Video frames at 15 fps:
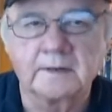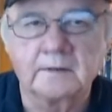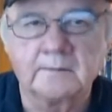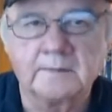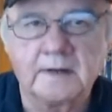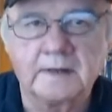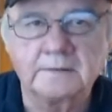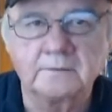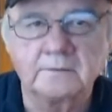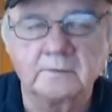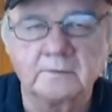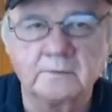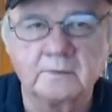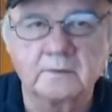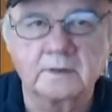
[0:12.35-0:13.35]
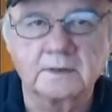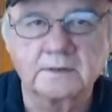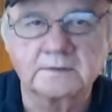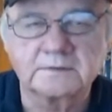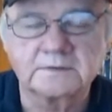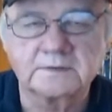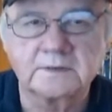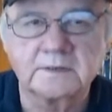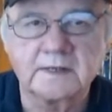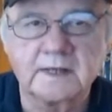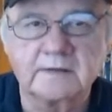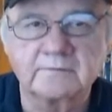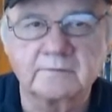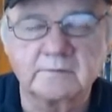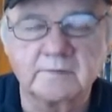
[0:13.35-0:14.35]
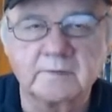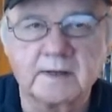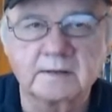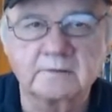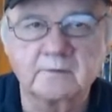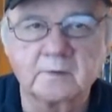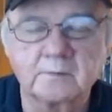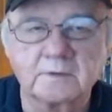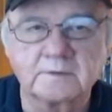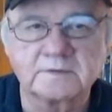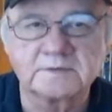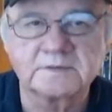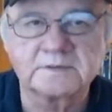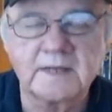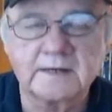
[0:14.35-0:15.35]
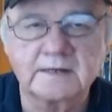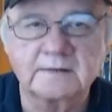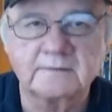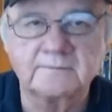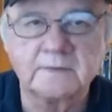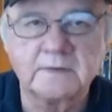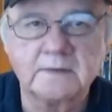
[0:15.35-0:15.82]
Elmont, New York on Sunday afternoon, October the 2nd.